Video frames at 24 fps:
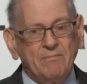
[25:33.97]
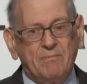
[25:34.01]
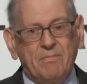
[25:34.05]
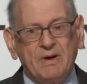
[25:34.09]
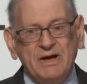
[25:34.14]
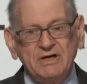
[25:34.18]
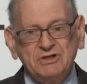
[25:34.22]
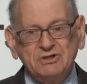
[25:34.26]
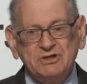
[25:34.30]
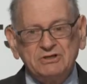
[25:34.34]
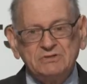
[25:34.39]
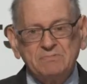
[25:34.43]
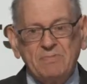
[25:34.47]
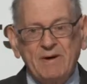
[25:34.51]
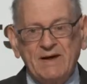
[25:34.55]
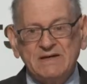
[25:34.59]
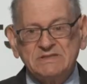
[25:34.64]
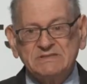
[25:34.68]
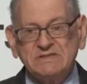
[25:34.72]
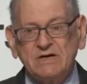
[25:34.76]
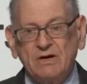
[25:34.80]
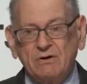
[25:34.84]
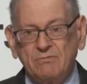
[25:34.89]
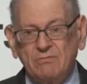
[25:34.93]
by just
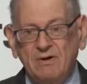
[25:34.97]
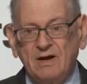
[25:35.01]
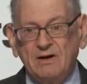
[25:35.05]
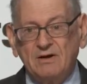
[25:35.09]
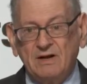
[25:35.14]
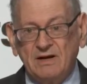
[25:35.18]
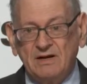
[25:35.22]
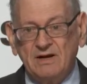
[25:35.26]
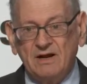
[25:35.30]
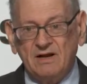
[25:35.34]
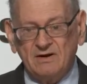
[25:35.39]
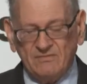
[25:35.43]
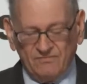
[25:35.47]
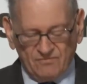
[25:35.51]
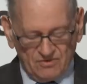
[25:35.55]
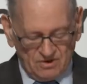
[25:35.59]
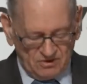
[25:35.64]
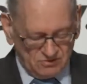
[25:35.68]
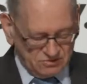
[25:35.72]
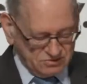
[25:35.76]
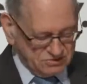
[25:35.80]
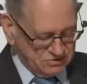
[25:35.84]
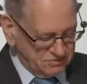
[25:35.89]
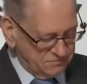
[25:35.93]
passing around
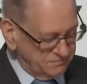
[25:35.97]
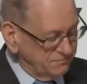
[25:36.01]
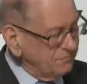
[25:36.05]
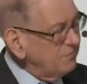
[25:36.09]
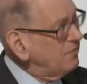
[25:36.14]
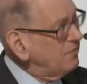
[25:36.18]
identifiers.